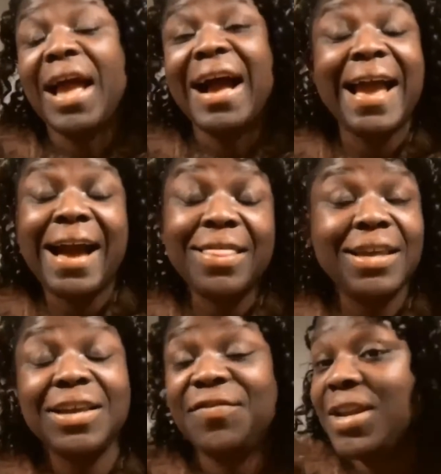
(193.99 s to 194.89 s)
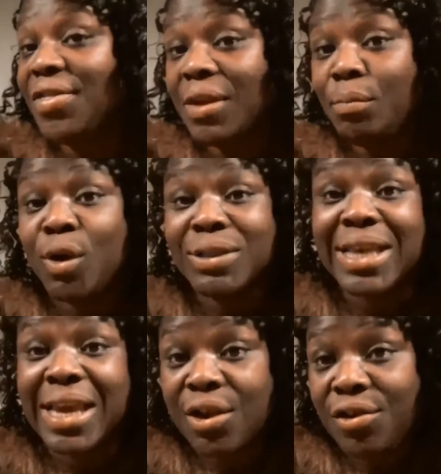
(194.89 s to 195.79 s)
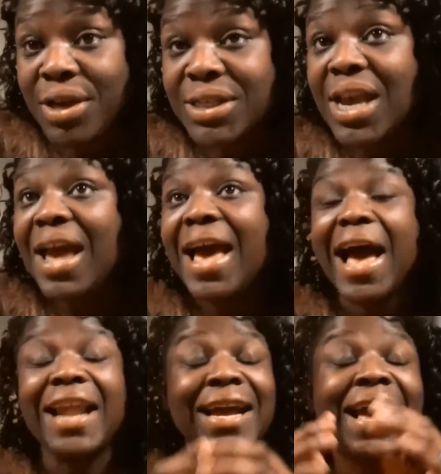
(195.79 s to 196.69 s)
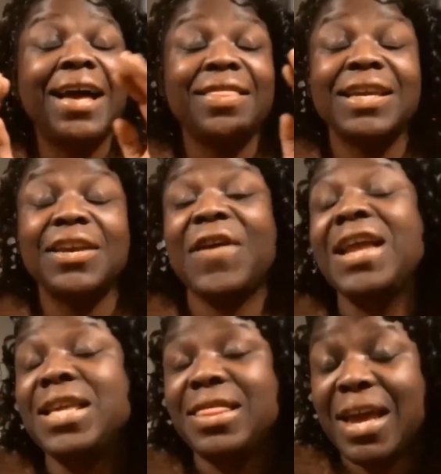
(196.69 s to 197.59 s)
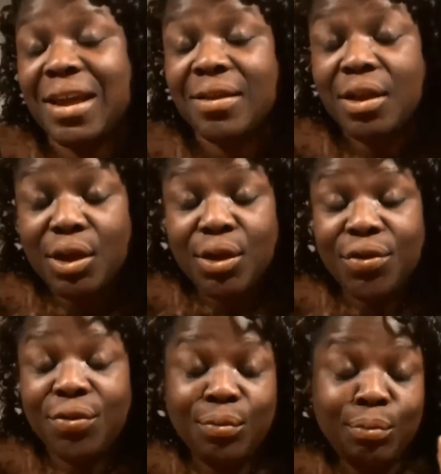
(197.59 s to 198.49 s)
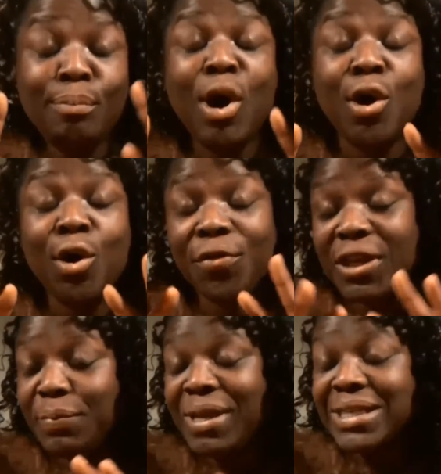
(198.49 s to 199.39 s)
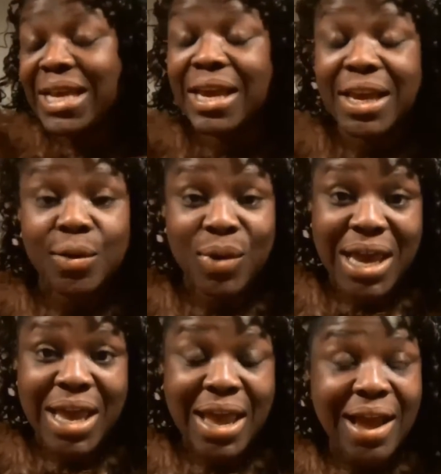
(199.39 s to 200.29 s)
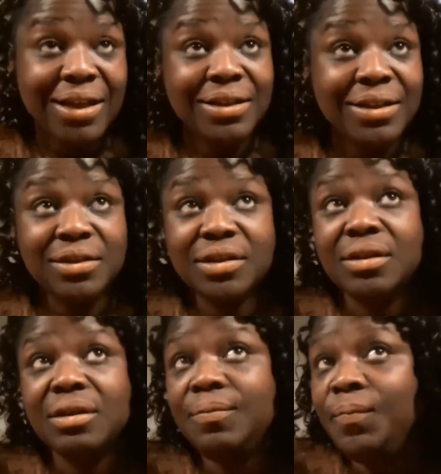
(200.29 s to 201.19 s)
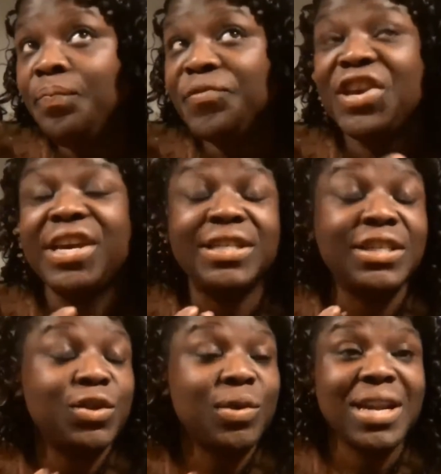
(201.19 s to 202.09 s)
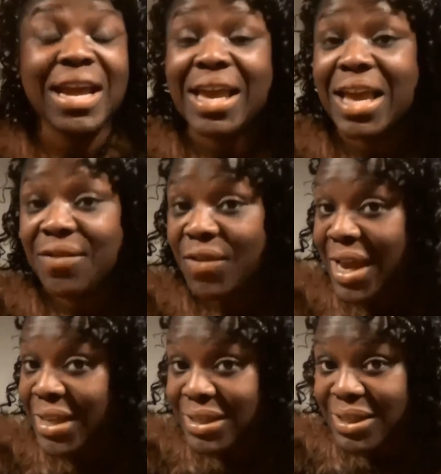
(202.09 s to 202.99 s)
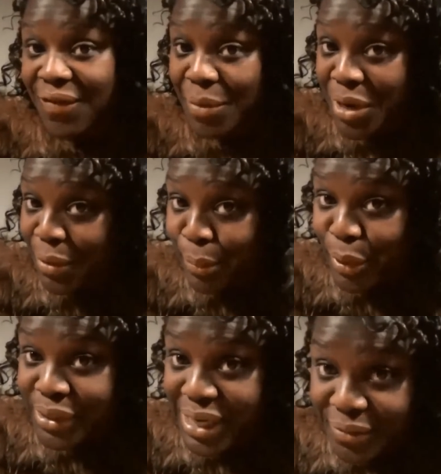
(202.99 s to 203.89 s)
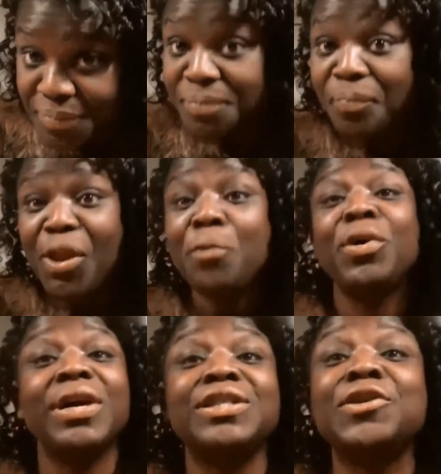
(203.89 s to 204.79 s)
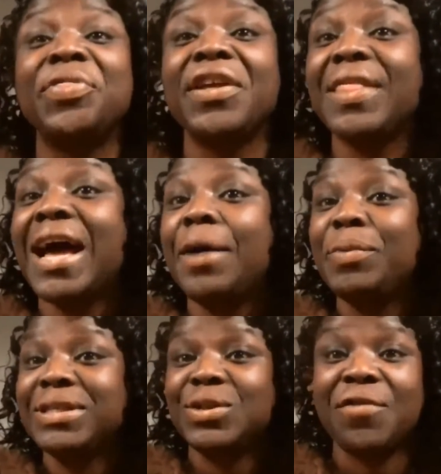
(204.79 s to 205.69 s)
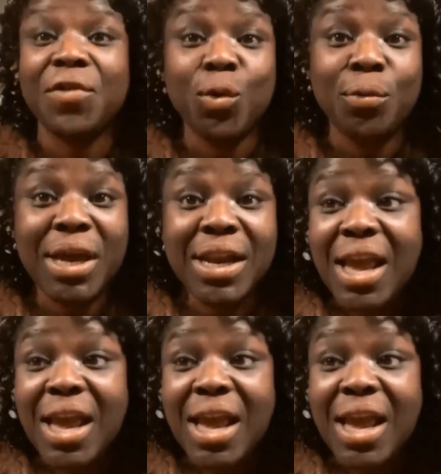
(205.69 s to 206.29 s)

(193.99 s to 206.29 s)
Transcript: I can't think of anything more sacred, and I can't think of anything more that's been taken away and turned into a negative against the feminine body. But it's something that happens to every woman.